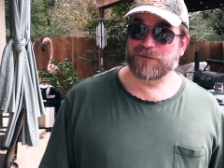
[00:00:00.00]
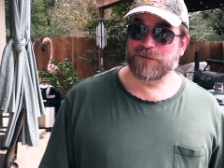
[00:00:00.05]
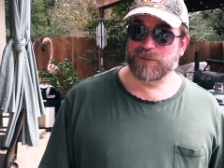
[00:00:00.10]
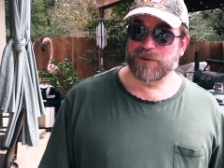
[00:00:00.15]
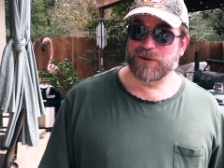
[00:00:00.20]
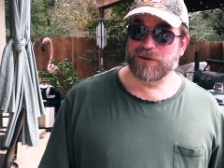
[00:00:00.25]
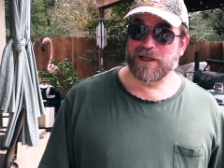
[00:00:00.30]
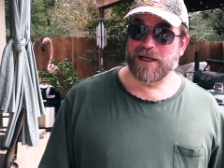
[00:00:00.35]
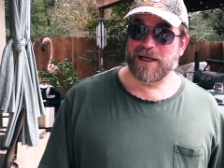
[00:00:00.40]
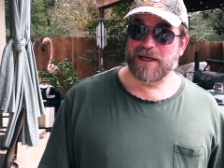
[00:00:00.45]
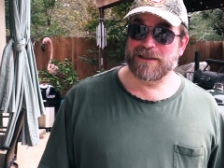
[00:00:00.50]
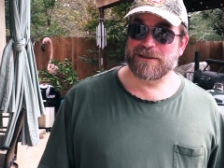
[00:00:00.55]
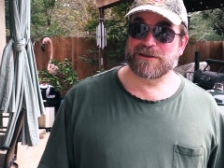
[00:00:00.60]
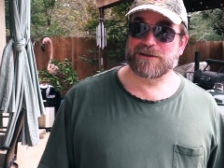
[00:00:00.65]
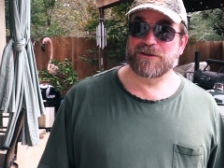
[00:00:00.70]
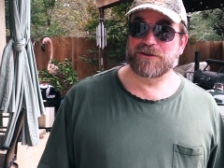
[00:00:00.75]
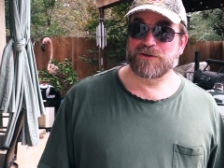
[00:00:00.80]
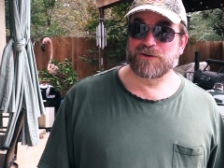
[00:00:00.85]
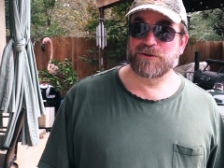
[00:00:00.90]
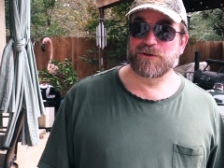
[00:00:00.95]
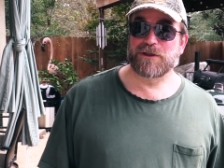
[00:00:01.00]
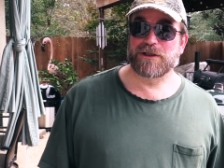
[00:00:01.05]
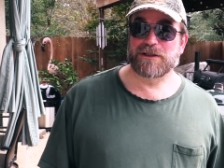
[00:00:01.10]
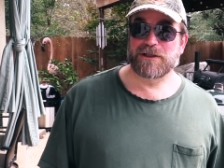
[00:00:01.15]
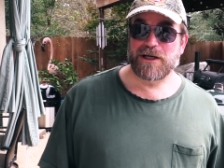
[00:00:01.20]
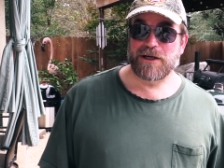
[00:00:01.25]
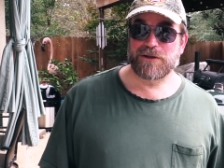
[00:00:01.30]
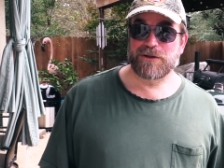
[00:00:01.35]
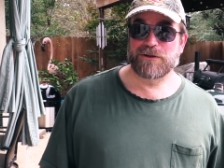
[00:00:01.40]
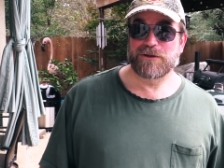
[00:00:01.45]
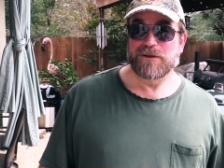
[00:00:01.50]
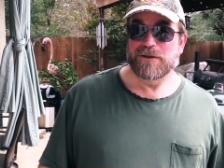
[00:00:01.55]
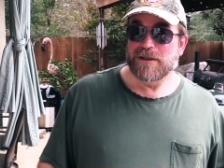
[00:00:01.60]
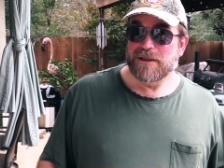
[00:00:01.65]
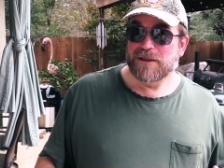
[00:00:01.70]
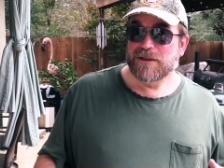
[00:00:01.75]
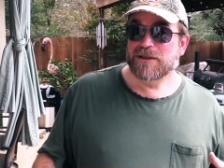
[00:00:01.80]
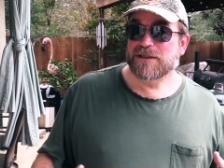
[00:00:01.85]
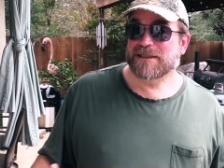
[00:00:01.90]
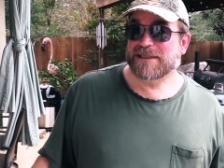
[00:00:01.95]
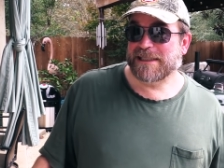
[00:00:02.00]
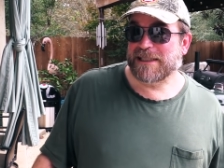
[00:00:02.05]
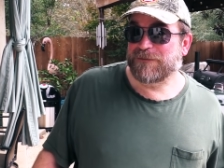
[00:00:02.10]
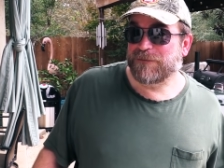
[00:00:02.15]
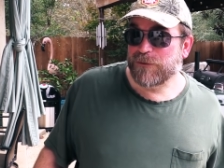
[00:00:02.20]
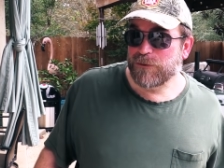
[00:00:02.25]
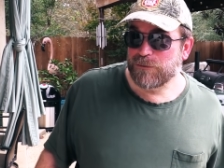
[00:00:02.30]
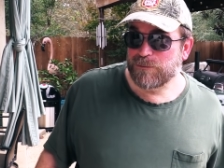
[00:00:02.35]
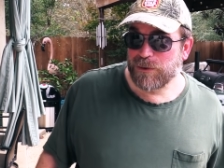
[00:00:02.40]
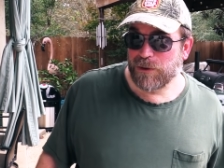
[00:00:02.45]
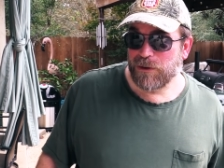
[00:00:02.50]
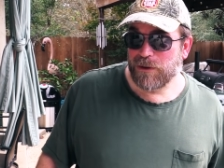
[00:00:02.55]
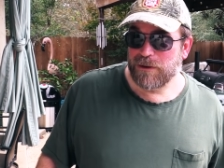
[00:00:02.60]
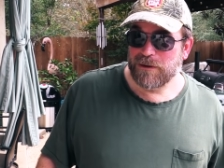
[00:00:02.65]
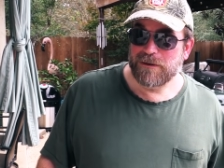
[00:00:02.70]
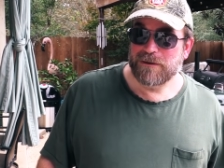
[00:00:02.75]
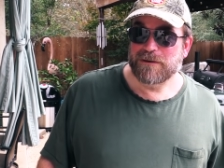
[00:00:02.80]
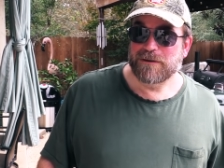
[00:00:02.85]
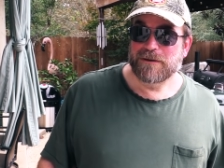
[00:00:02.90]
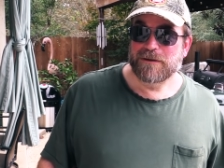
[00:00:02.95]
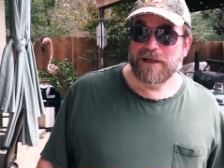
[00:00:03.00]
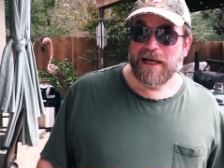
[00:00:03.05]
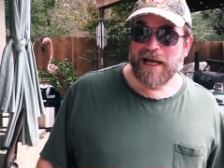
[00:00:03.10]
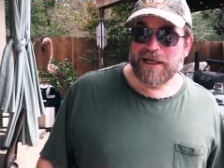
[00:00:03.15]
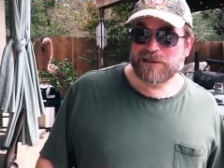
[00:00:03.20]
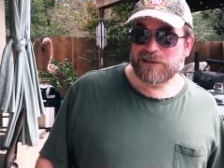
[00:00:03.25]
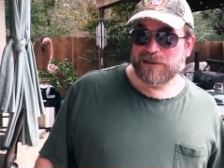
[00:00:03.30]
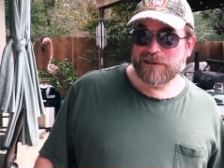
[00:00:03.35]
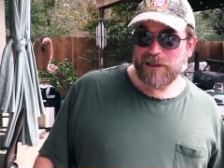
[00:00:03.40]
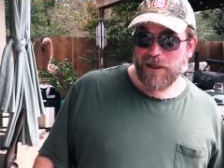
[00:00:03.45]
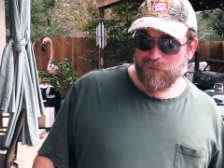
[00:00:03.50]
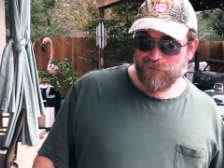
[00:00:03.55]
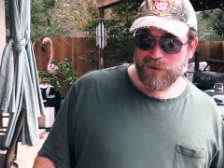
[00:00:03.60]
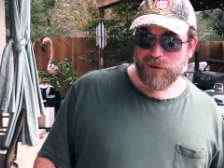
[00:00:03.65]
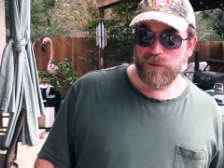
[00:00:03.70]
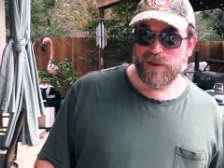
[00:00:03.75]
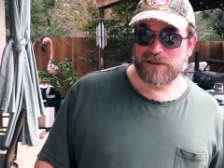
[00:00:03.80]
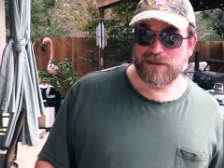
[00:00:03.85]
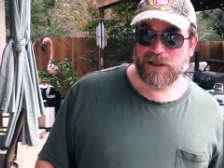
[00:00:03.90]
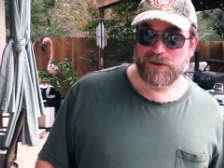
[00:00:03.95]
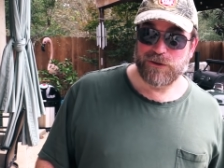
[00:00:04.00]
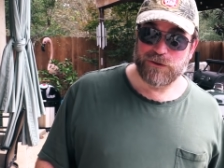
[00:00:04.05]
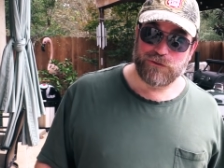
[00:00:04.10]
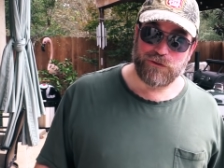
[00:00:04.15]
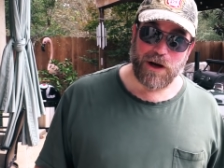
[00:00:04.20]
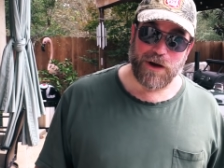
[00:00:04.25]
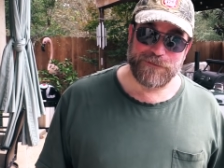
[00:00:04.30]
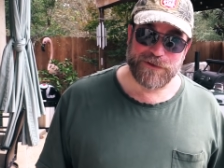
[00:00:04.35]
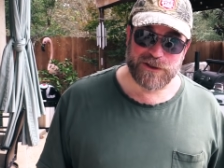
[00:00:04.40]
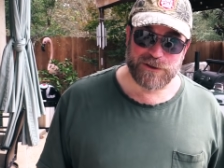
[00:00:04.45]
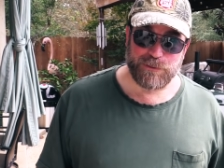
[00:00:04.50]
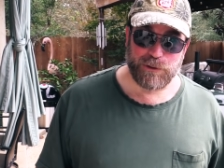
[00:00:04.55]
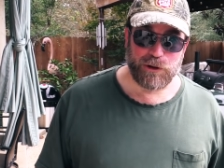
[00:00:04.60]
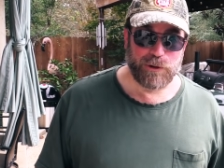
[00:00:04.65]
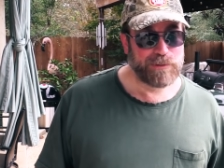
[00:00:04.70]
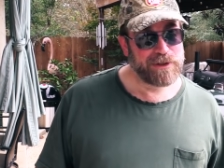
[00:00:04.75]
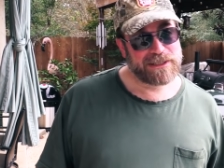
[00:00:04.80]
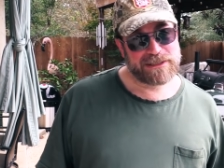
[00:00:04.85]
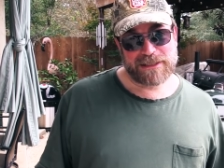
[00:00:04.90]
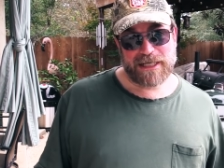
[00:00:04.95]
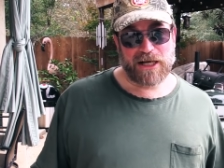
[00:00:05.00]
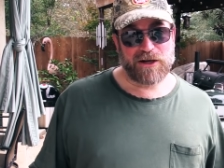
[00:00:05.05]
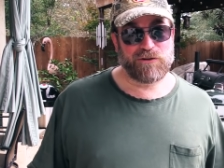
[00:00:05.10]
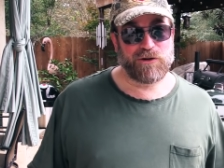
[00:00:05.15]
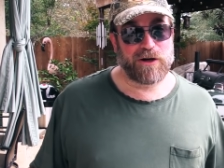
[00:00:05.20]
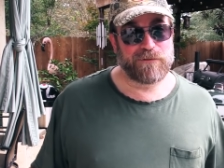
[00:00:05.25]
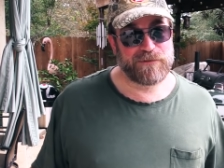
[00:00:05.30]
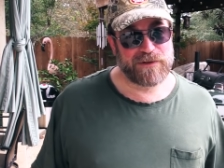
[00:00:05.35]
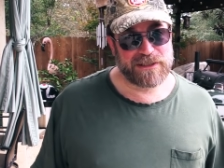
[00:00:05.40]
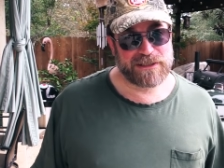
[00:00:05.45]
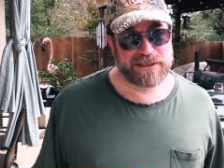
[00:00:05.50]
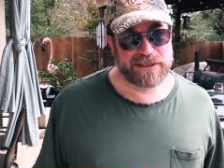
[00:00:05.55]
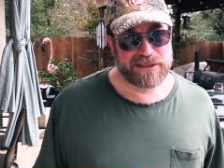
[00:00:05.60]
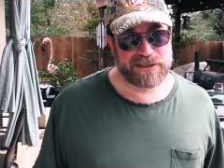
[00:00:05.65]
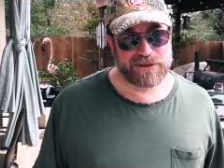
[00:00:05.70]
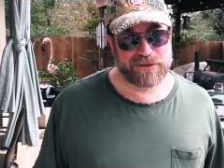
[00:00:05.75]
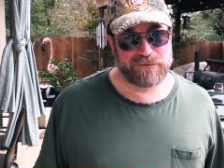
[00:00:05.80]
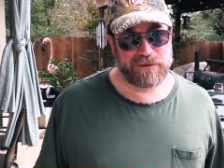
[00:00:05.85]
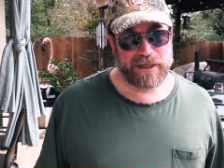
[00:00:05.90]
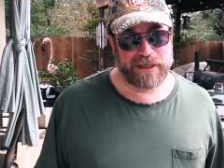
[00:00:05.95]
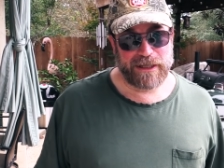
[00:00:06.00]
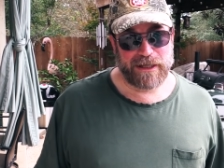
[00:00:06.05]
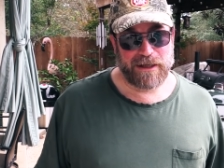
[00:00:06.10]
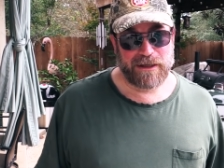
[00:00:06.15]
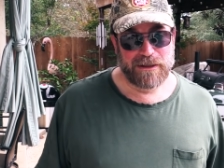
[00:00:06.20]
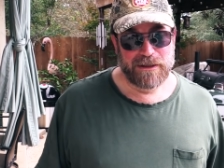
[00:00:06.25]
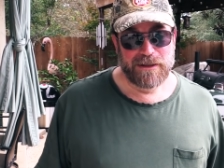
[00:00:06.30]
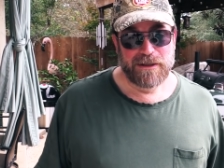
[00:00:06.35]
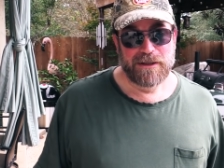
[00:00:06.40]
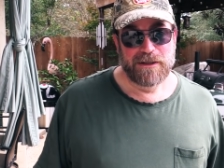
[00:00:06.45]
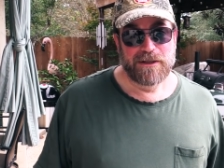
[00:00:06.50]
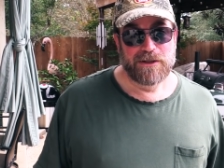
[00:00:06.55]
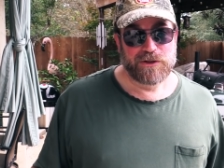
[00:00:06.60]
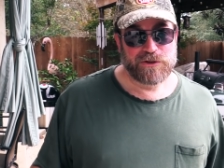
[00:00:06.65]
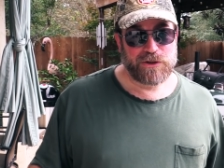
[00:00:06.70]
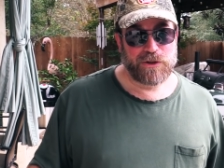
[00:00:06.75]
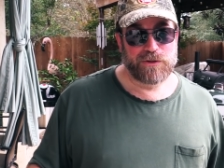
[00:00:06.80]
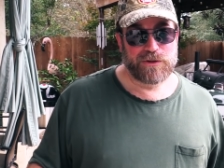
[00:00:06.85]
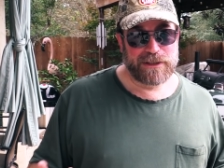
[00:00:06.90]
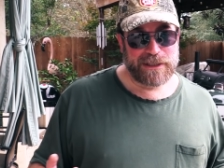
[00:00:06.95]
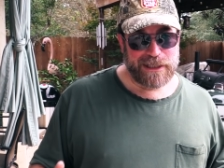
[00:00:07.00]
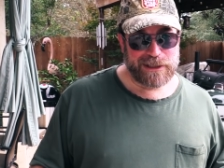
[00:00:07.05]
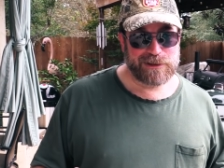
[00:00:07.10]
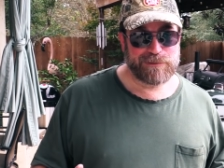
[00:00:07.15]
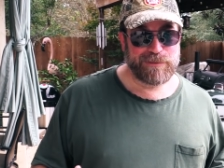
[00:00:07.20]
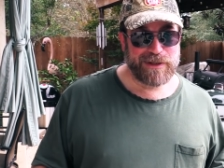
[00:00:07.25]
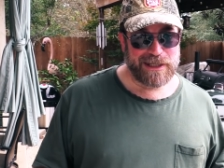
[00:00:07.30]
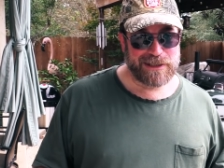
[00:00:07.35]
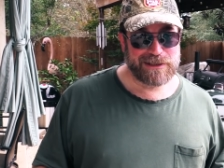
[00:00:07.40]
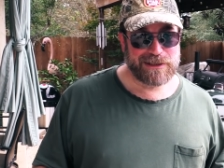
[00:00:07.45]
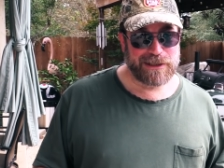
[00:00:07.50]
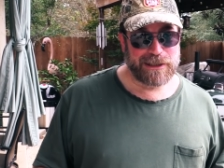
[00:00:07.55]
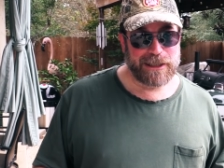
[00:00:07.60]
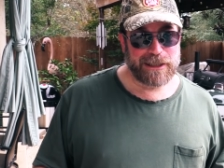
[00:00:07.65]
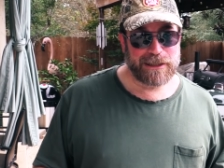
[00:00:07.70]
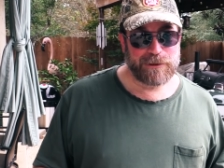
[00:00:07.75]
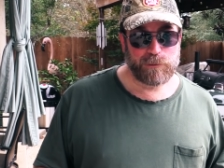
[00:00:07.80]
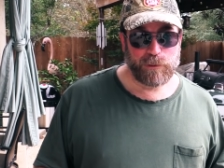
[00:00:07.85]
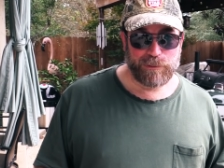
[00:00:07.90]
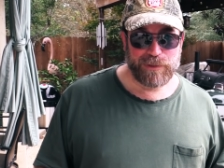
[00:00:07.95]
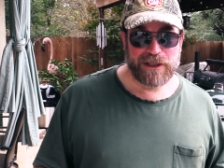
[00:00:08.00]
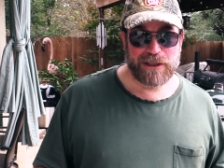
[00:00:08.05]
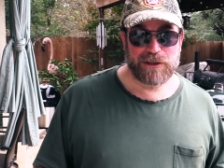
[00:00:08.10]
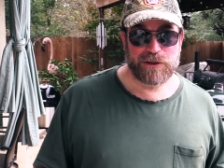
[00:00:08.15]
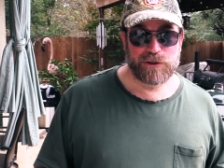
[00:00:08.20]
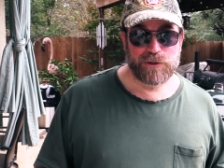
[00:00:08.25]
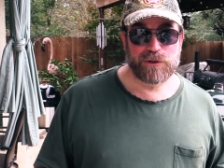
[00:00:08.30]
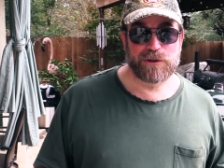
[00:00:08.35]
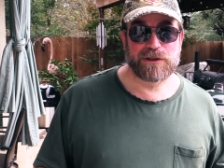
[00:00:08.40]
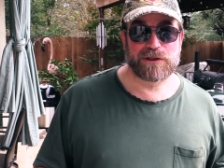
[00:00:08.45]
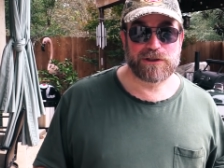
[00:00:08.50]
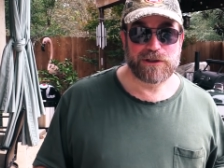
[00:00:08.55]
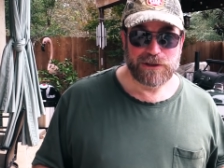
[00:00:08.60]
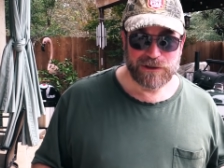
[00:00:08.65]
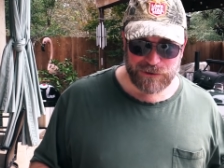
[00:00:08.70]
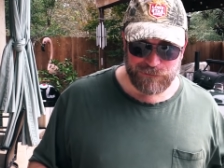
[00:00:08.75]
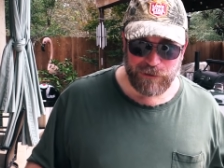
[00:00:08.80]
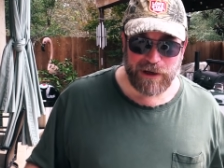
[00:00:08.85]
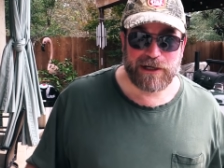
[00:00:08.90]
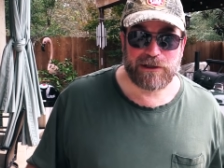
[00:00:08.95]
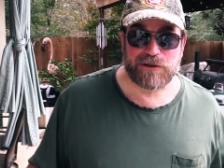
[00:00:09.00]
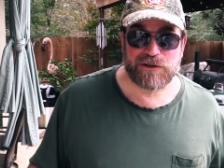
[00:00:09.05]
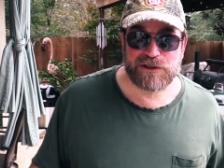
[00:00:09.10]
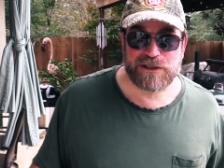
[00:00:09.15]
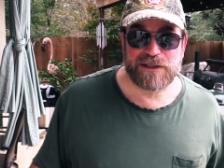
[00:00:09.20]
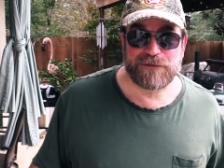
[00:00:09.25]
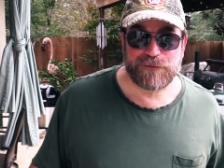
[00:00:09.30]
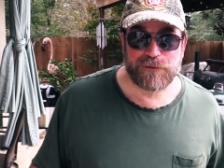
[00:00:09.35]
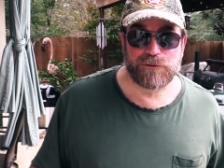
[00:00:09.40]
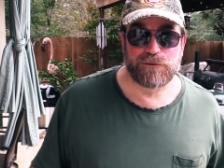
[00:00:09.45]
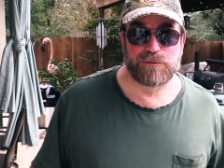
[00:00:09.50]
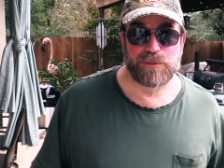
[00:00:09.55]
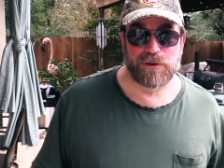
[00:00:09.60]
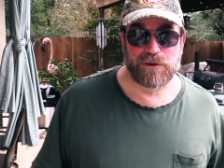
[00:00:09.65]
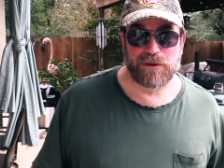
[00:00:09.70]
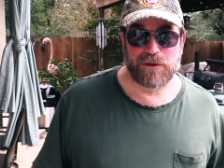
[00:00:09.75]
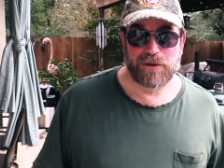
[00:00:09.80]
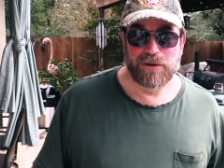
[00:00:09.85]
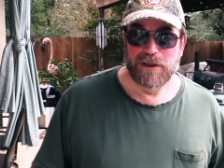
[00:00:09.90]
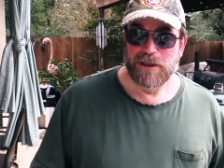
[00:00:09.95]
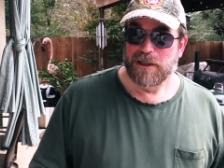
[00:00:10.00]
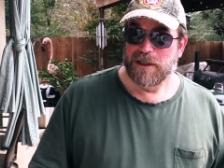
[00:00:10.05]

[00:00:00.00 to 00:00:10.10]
from you guys to do another seafood boil. Actually, y'all requested I do crawfish boil, but it's not crawfish season right now. So the next best thing will be to do a regular seafood boil.